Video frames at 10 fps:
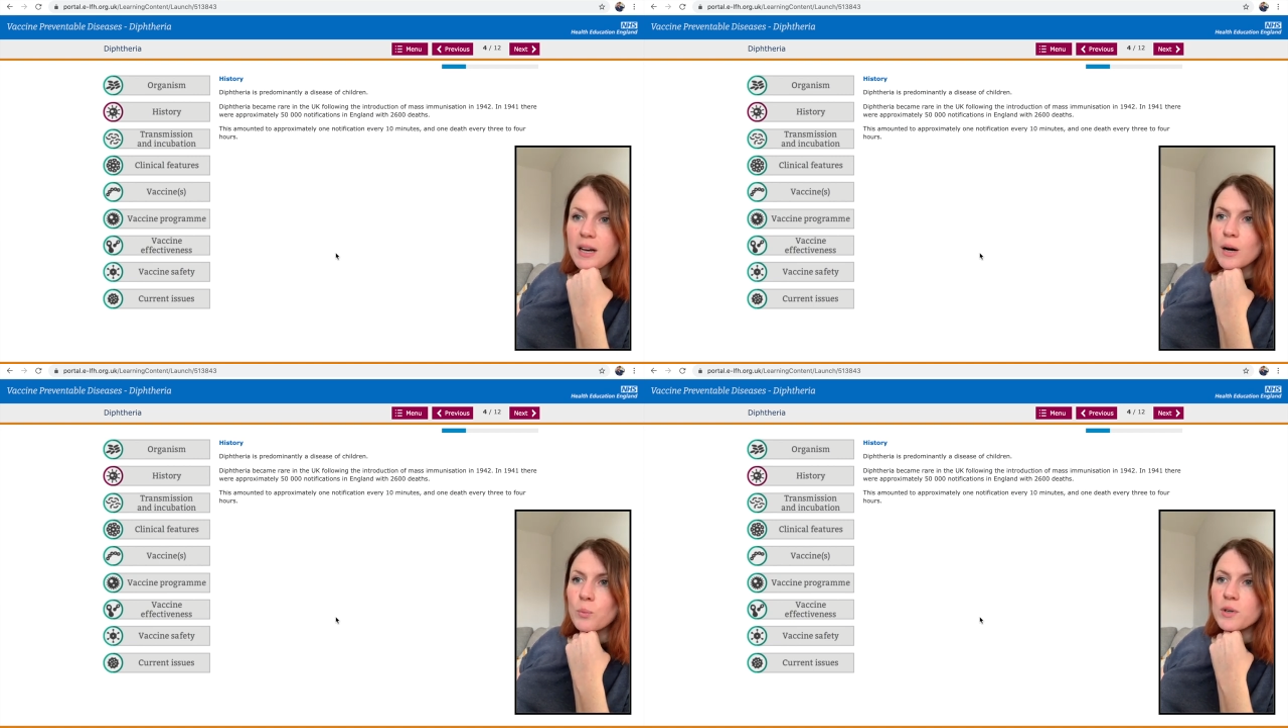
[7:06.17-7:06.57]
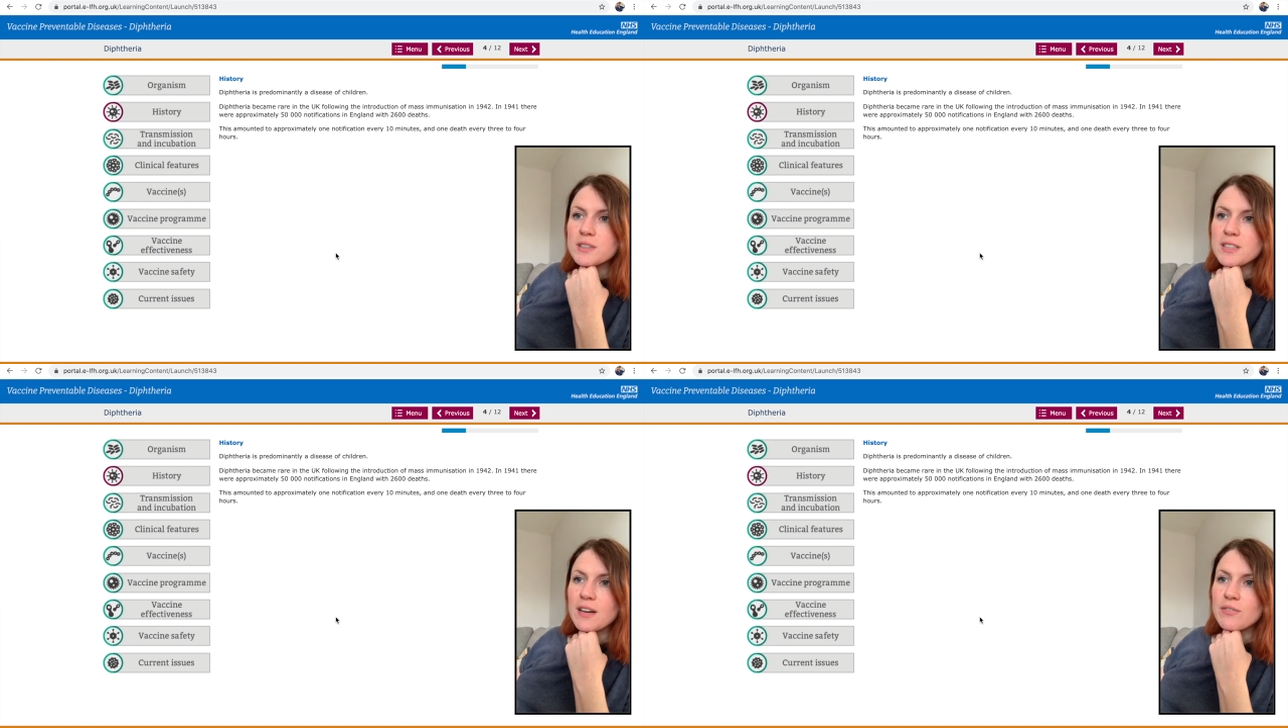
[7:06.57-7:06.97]
and one
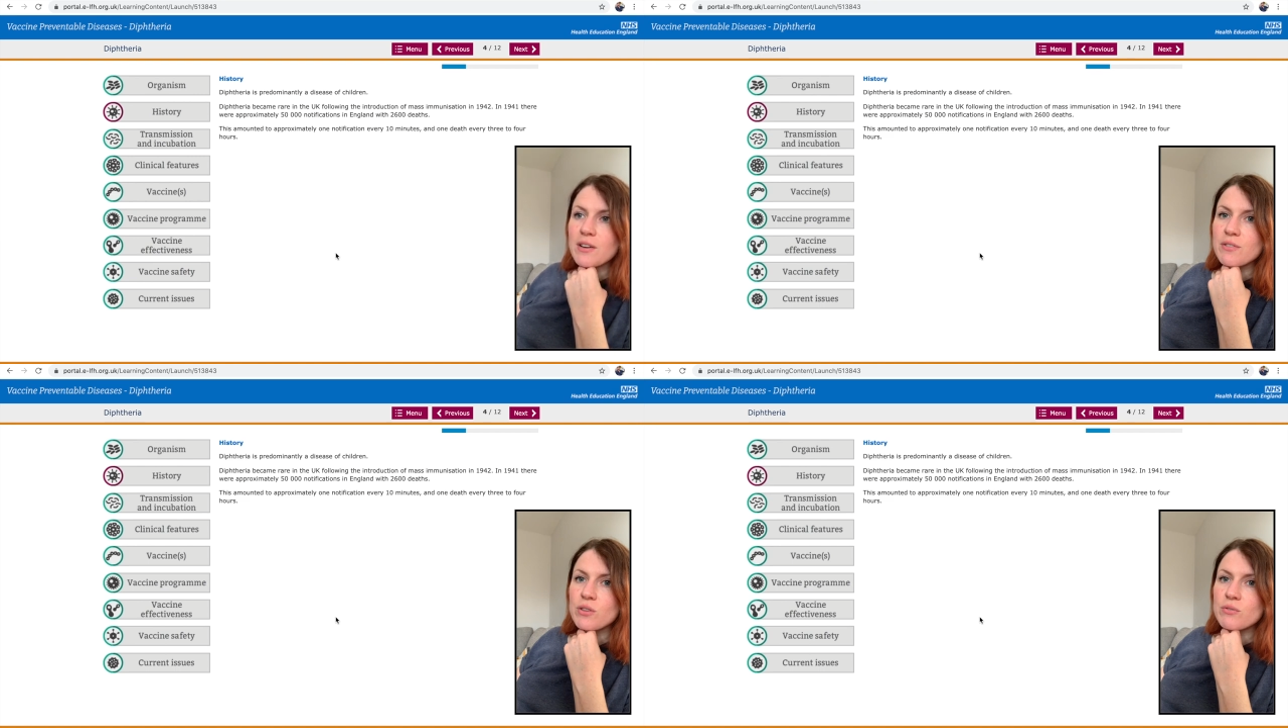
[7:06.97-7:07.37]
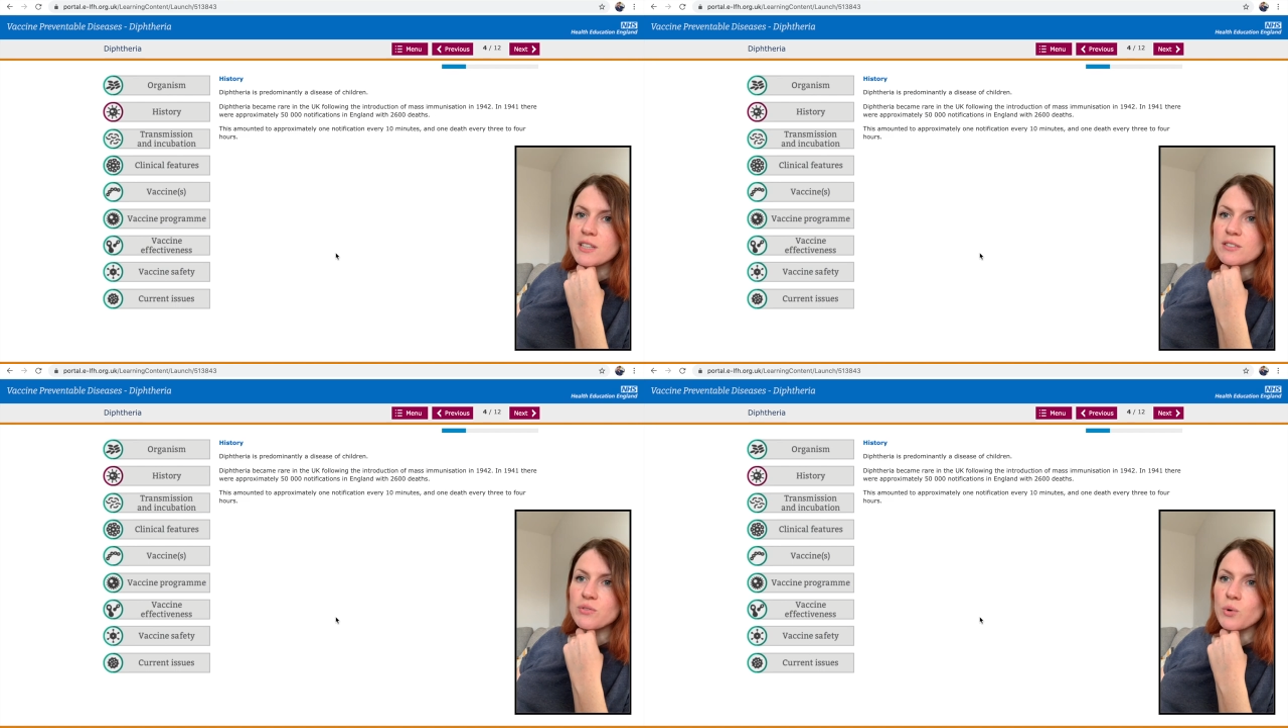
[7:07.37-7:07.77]
death every three
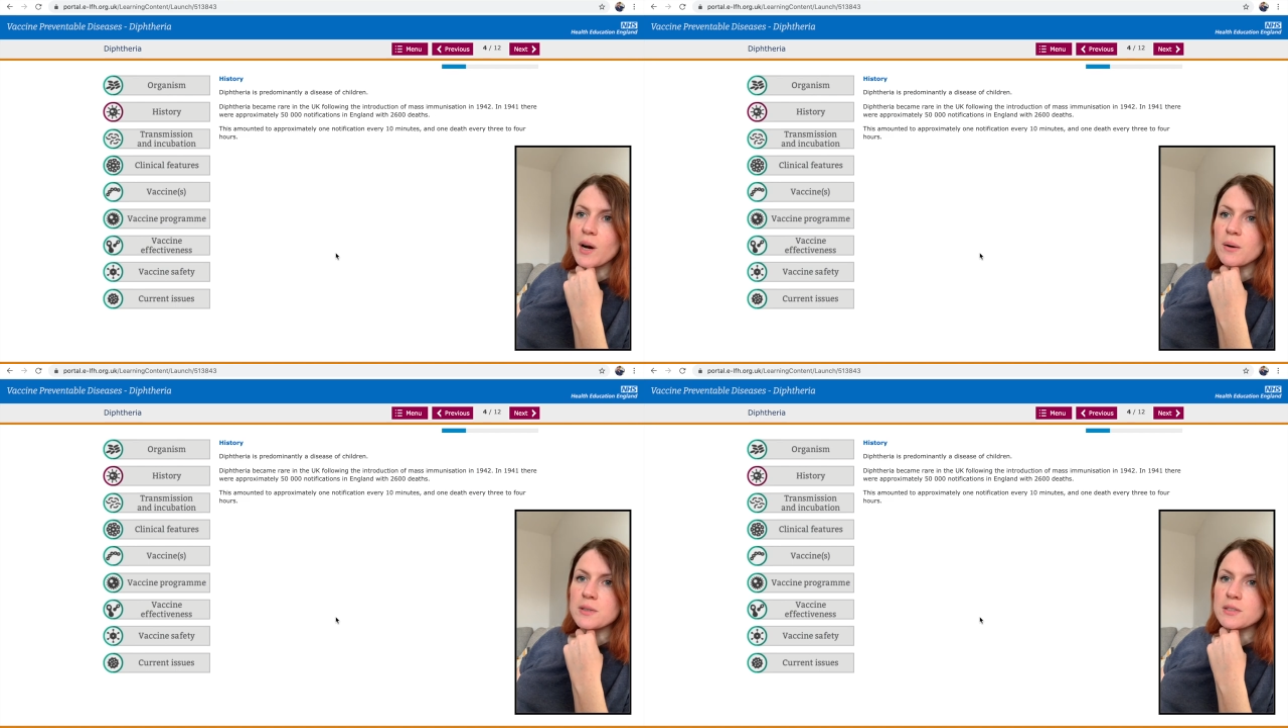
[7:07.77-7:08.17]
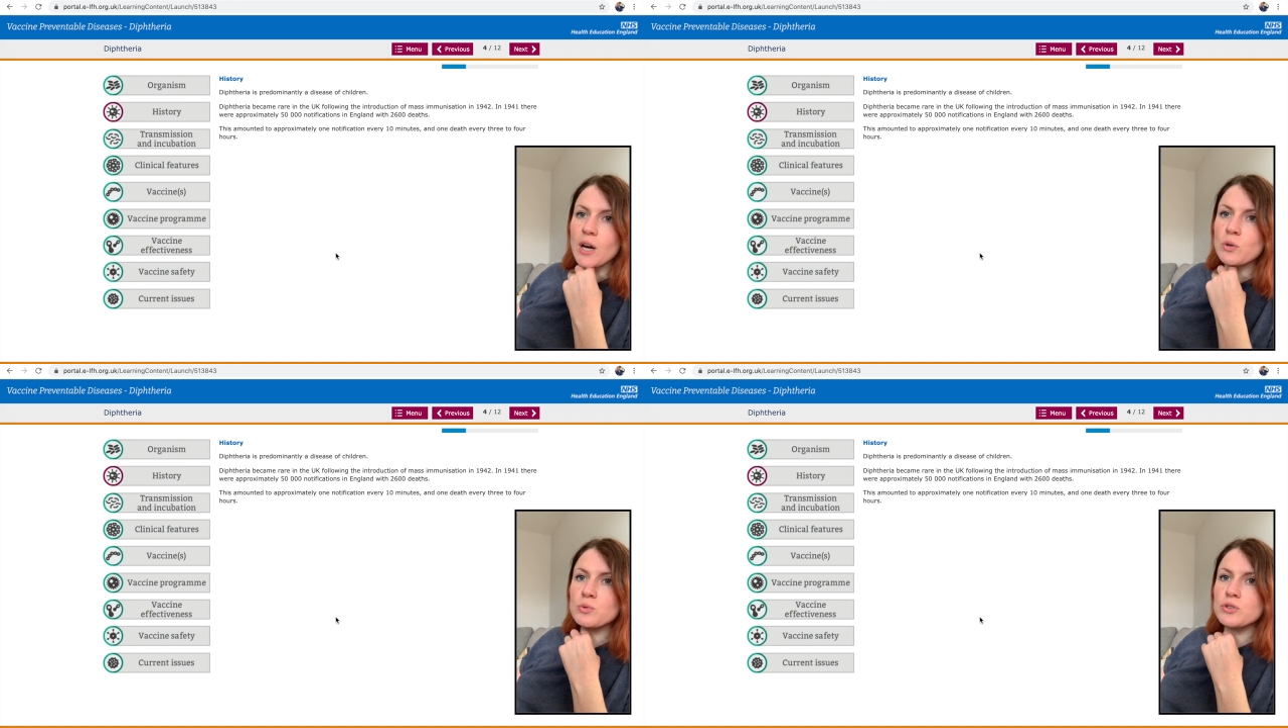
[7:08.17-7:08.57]
to four hours.
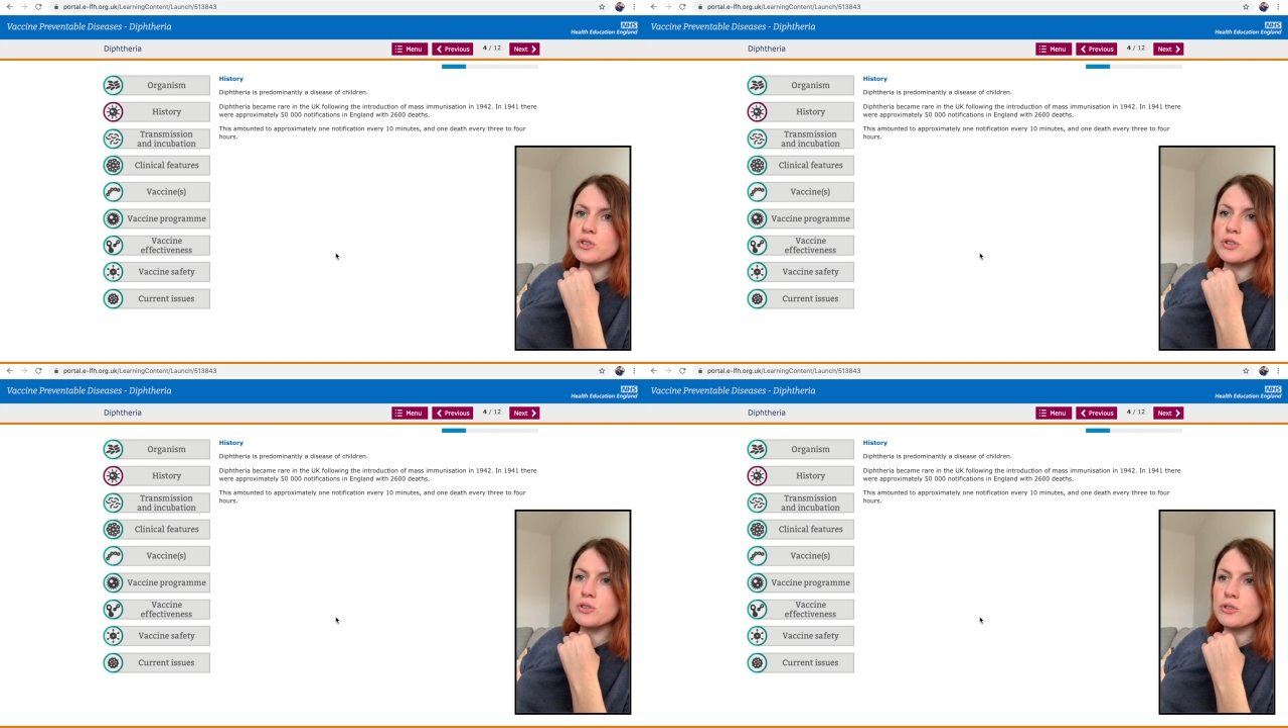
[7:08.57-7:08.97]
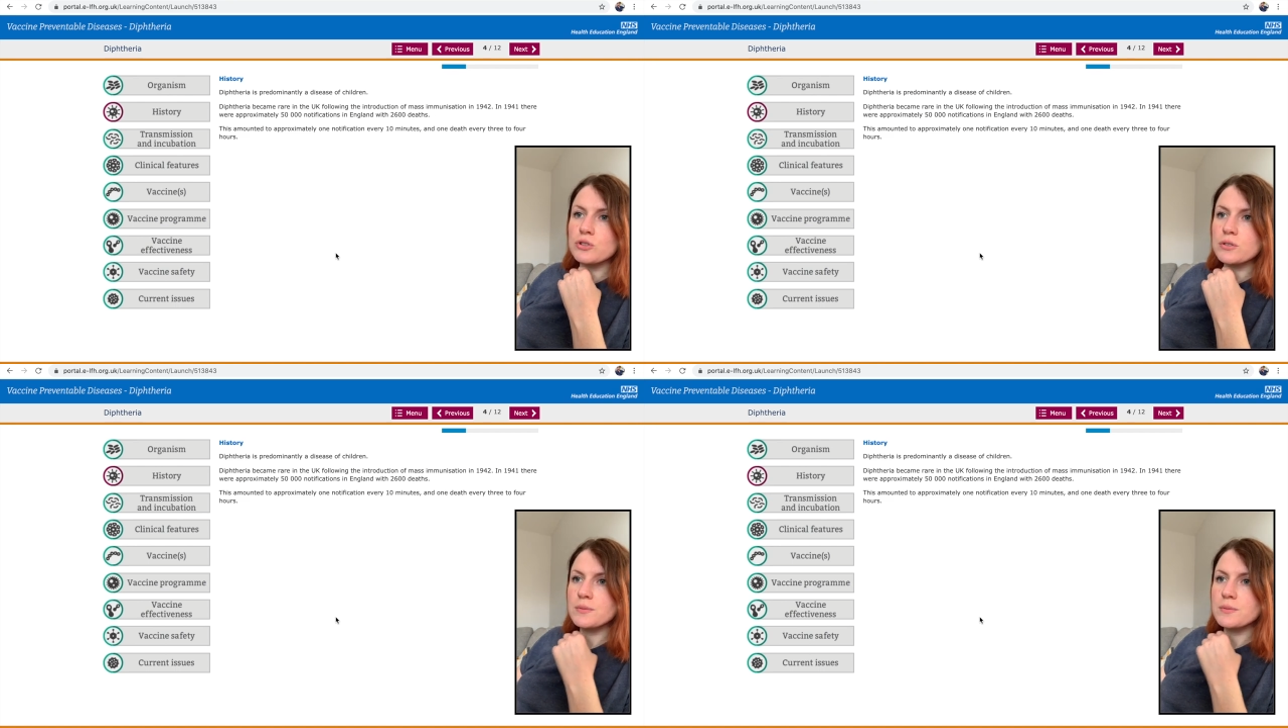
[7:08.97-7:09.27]
Ouch.